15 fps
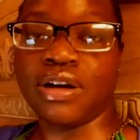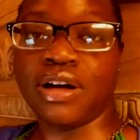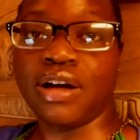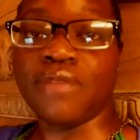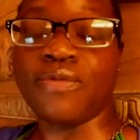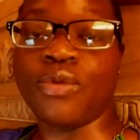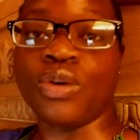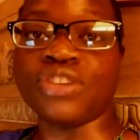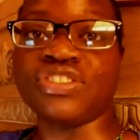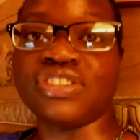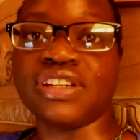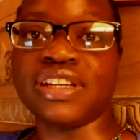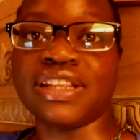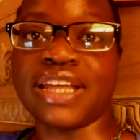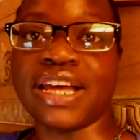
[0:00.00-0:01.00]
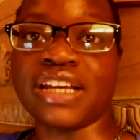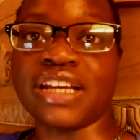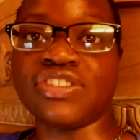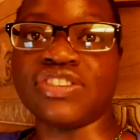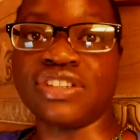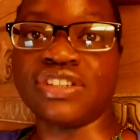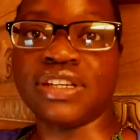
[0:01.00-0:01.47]
unfortunate that
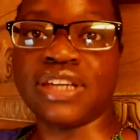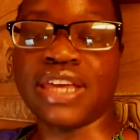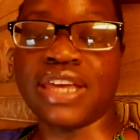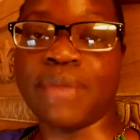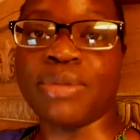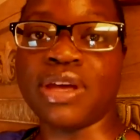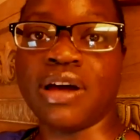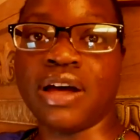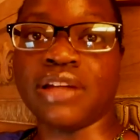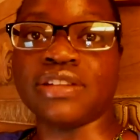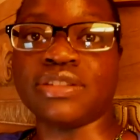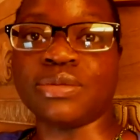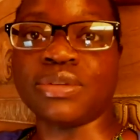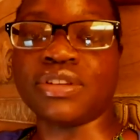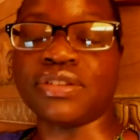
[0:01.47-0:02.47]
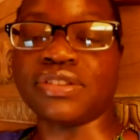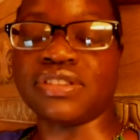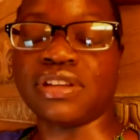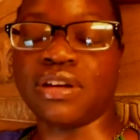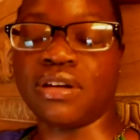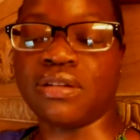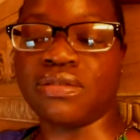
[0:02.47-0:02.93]
she can't be honest with
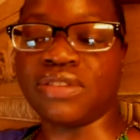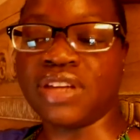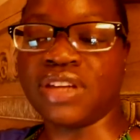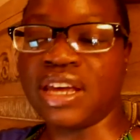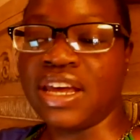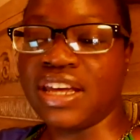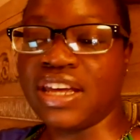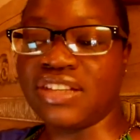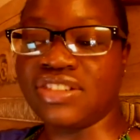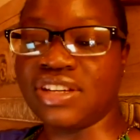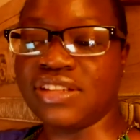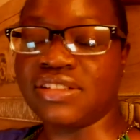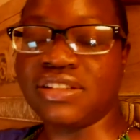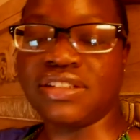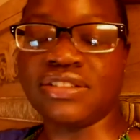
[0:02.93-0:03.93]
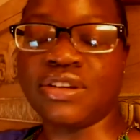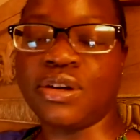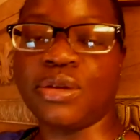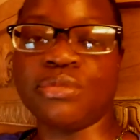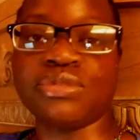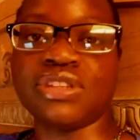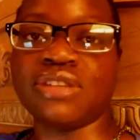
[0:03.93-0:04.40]
herself. And just in
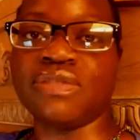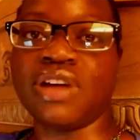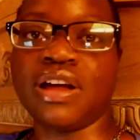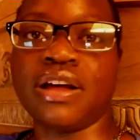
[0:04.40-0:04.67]
terms of,